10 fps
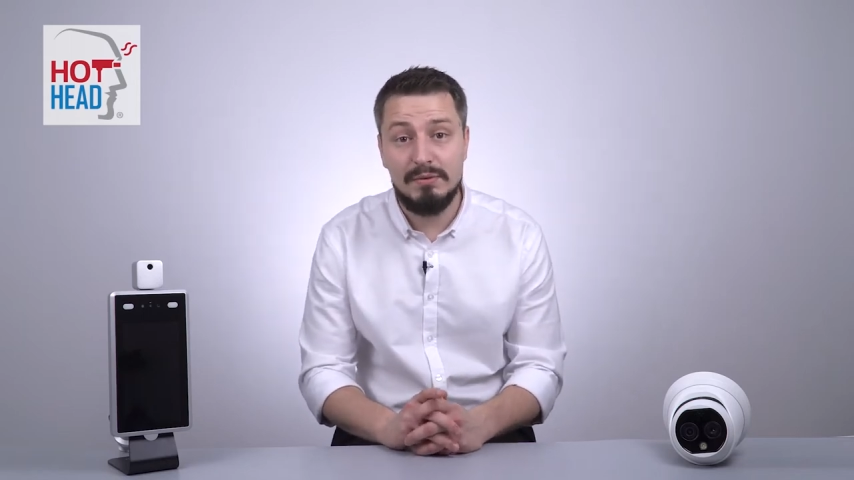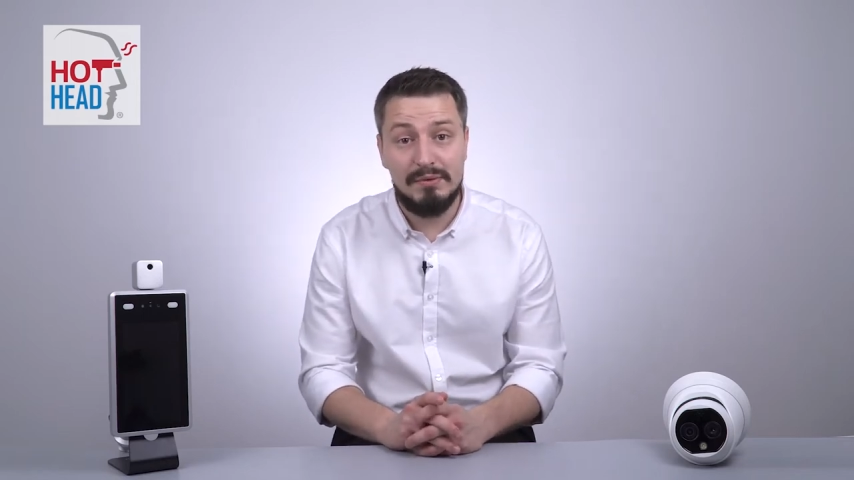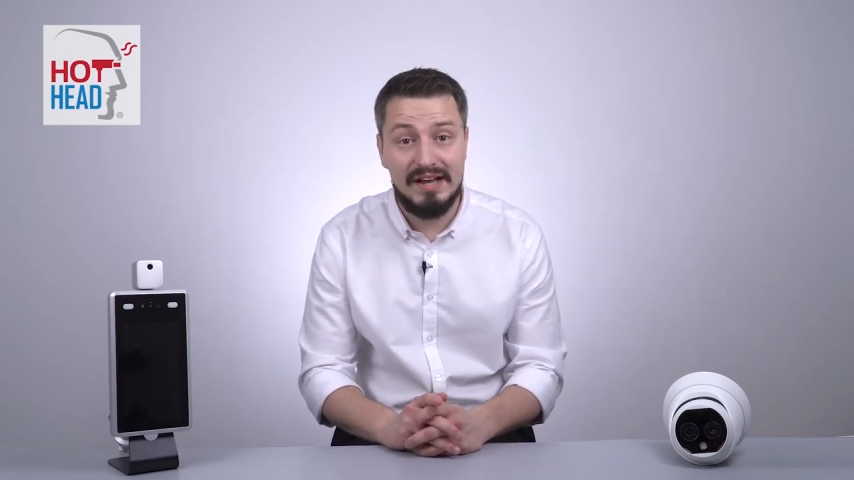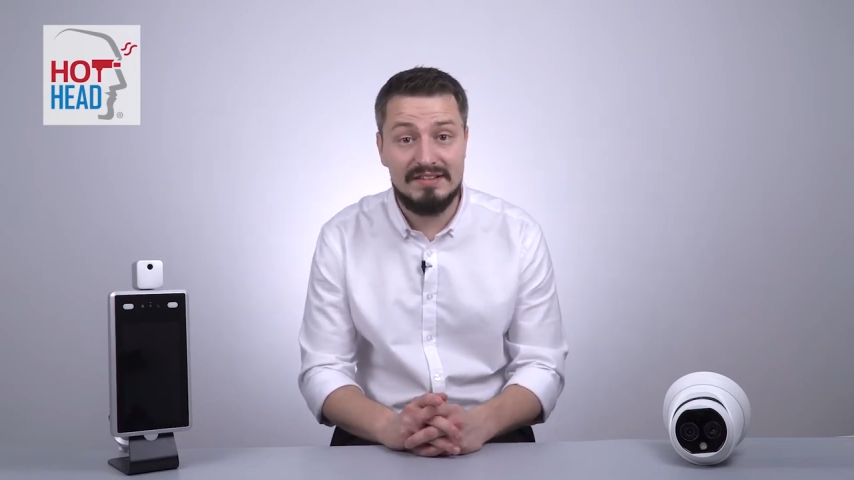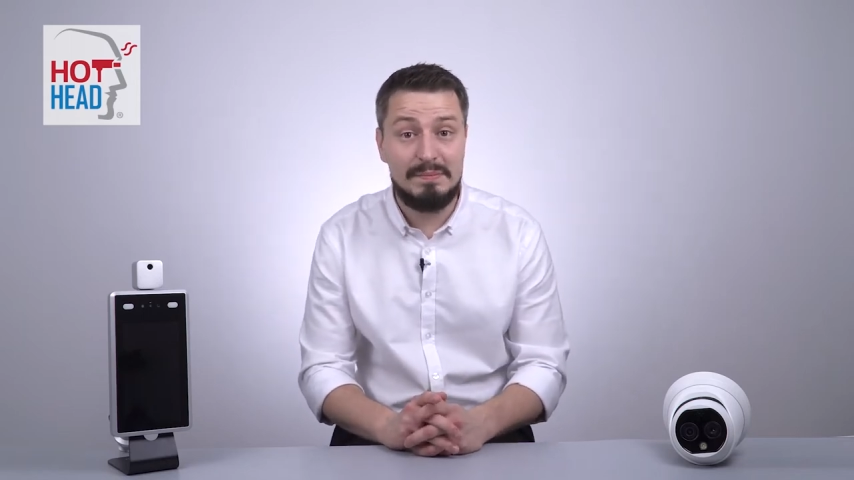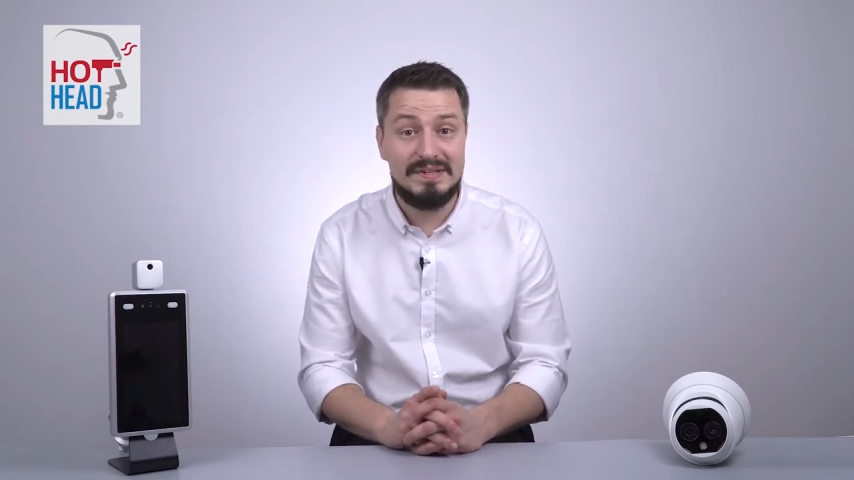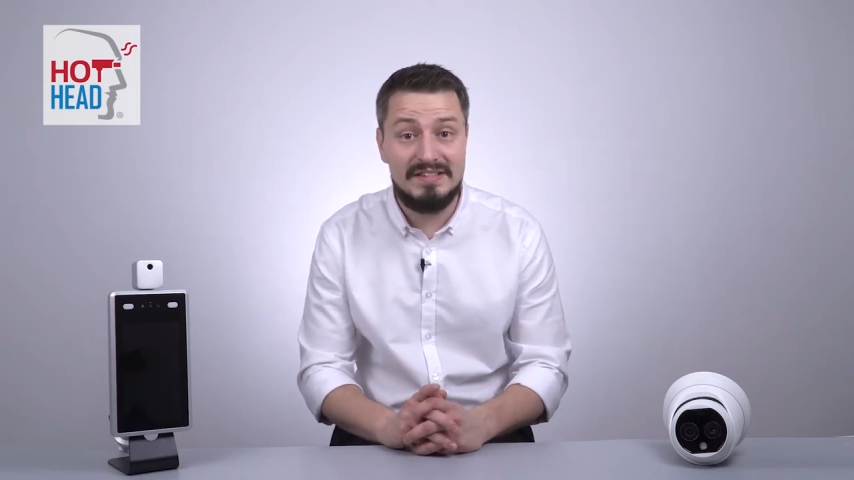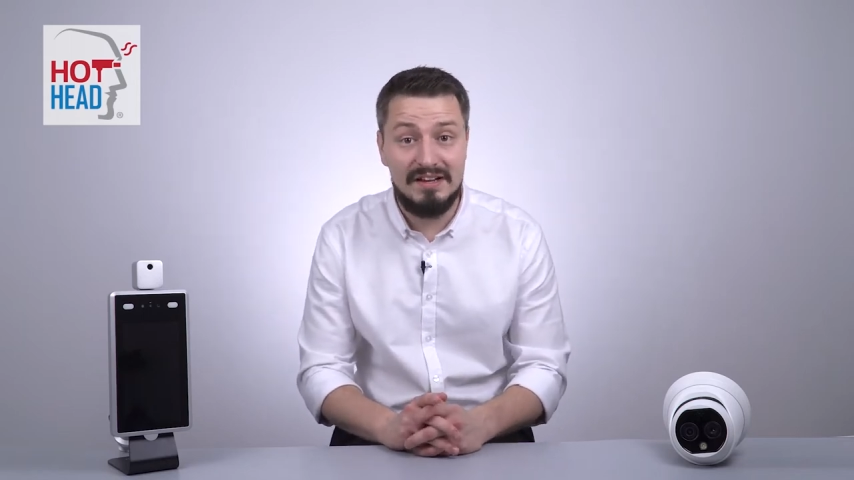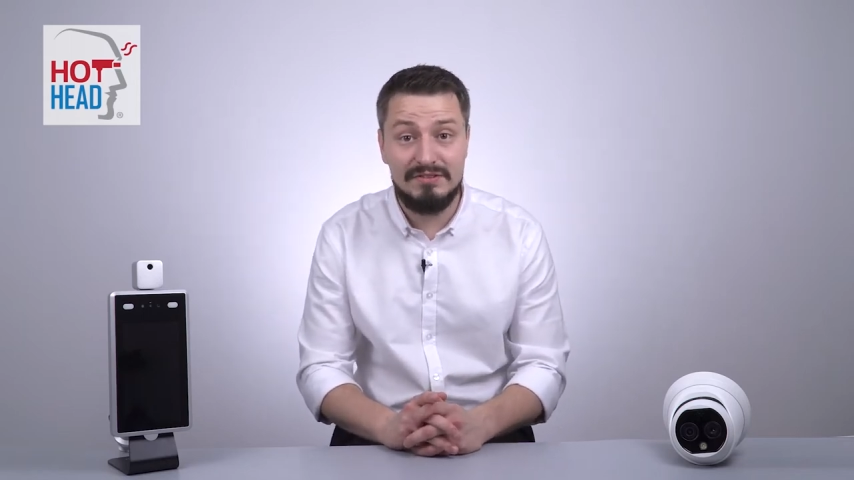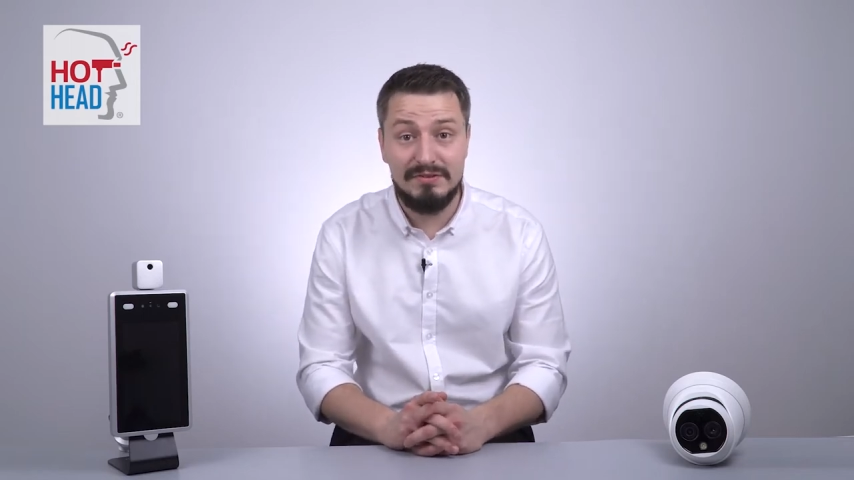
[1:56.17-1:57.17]
someone has a
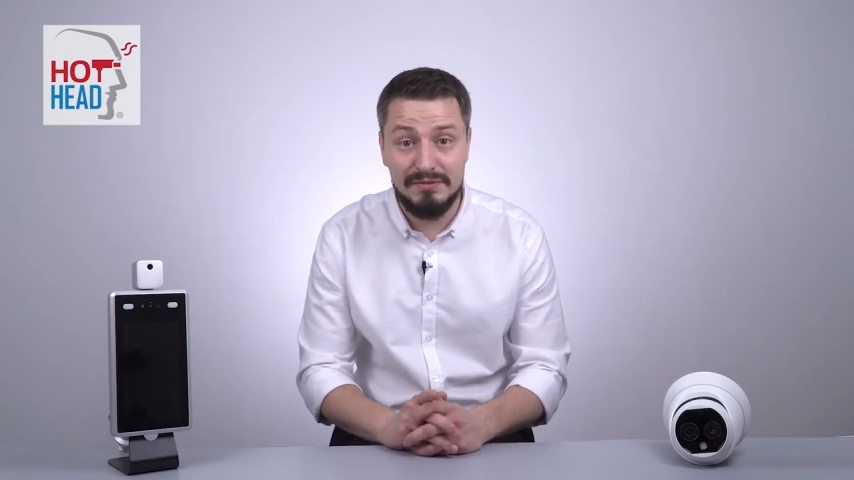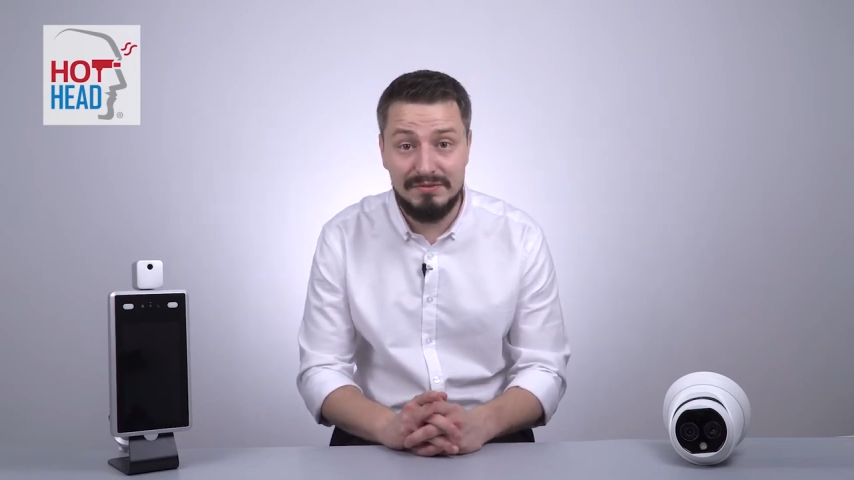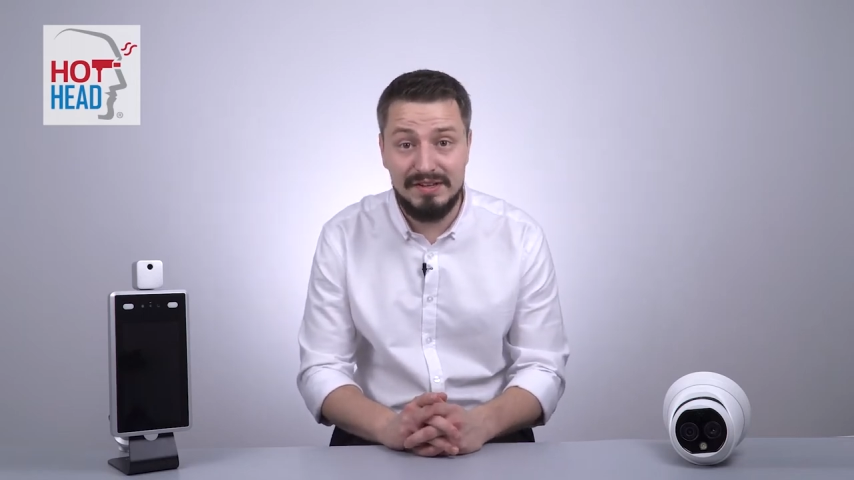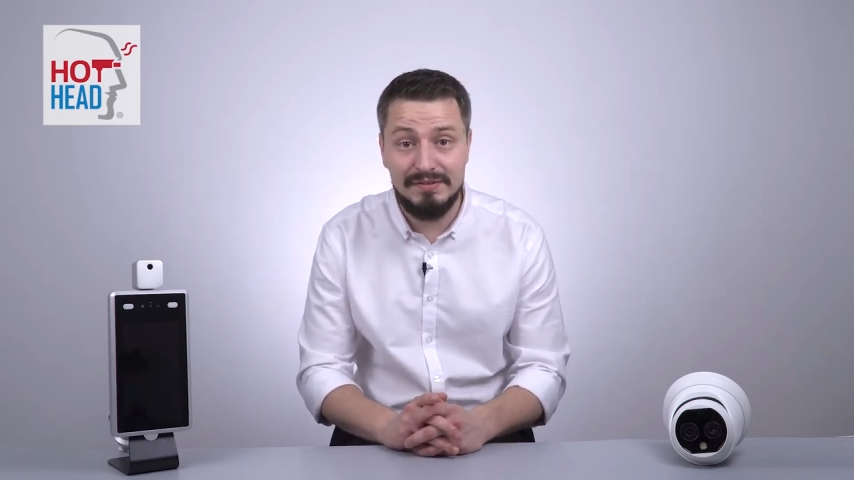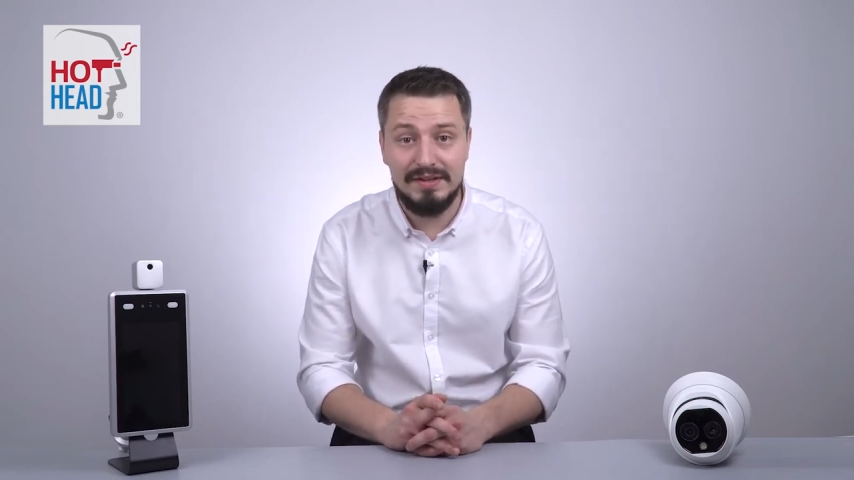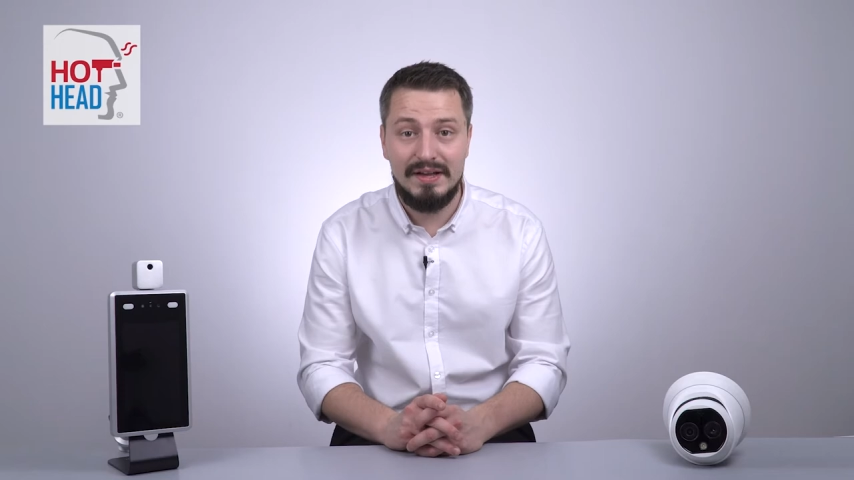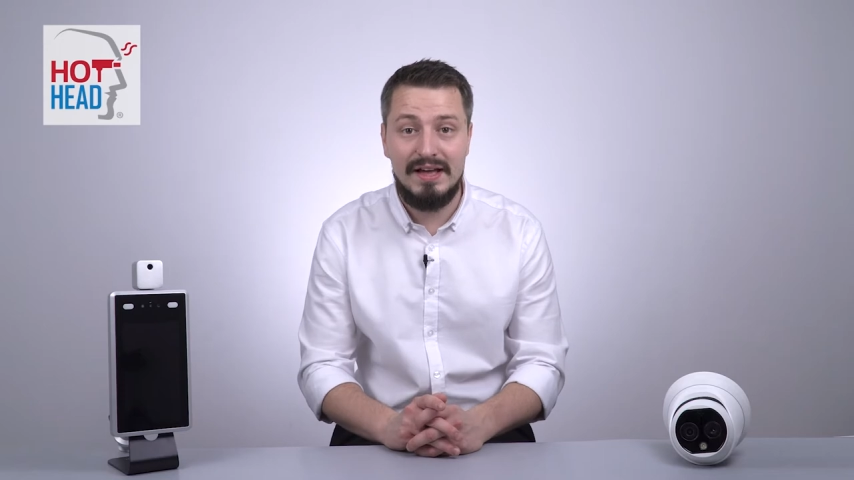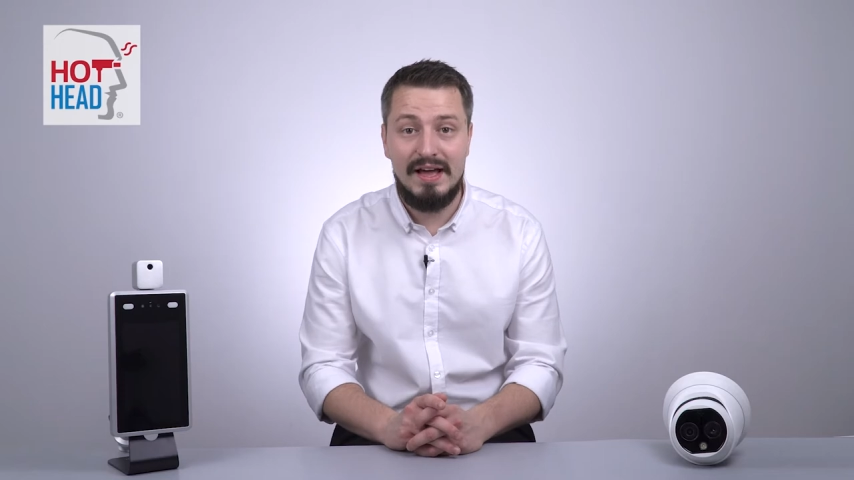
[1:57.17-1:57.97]
potential fever